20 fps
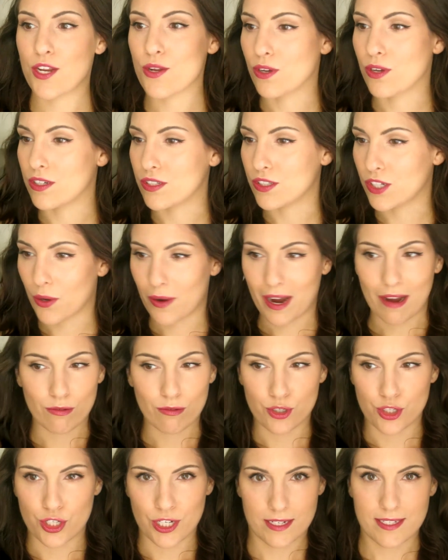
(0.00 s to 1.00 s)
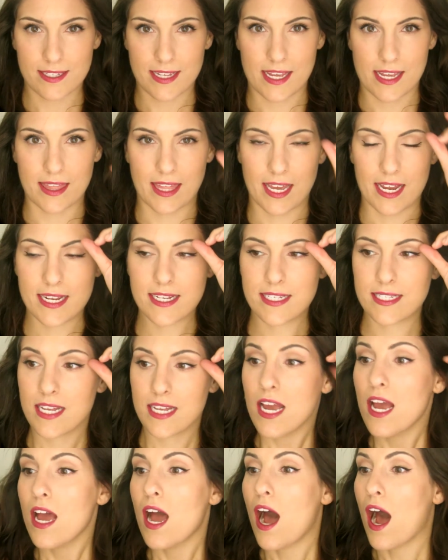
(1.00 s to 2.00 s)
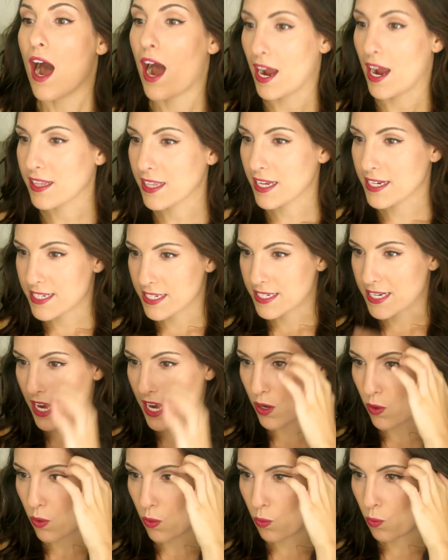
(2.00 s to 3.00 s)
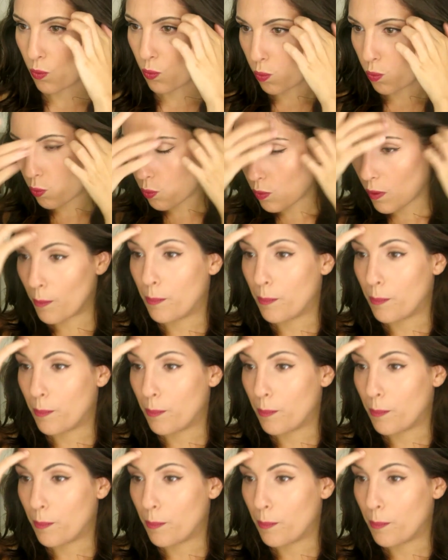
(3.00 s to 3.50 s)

You can go out just like this. I like to take a